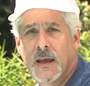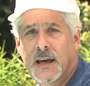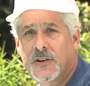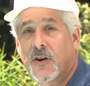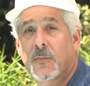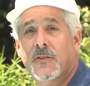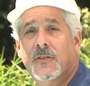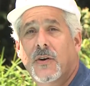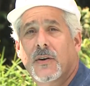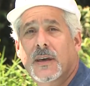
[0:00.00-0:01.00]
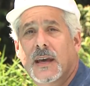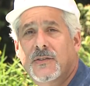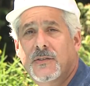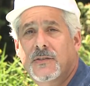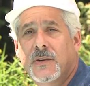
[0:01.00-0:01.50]
And in almost all
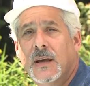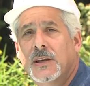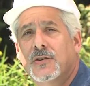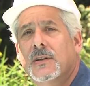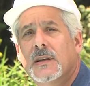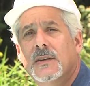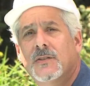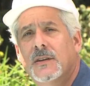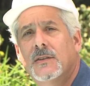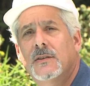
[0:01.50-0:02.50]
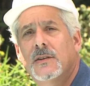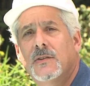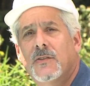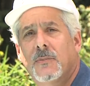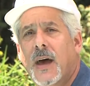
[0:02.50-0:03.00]
cases, you can continue to
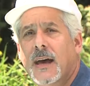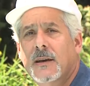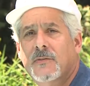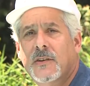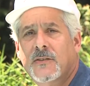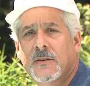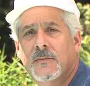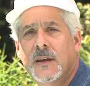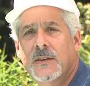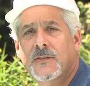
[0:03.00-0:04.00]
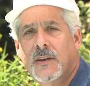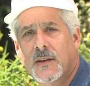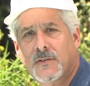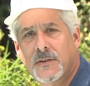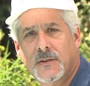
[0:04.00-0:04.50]
use the backup system and
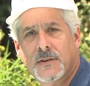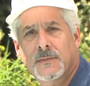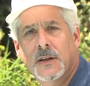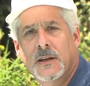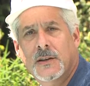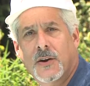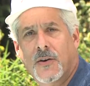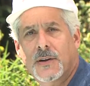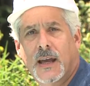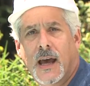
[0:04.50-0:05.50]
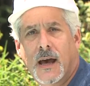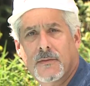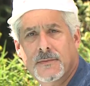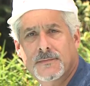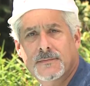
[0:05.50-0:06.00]
scheduler you already have.